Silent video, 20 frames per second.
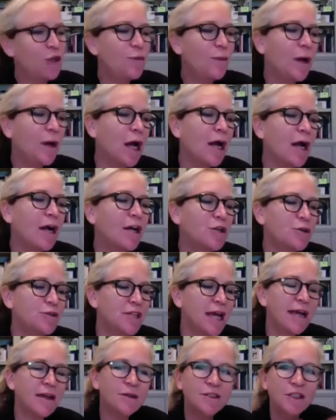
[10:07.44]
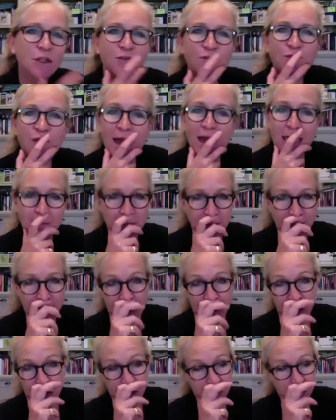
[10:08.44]
uh you tackle some fairly big
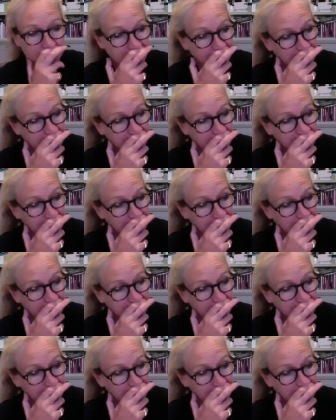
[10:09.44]
issues in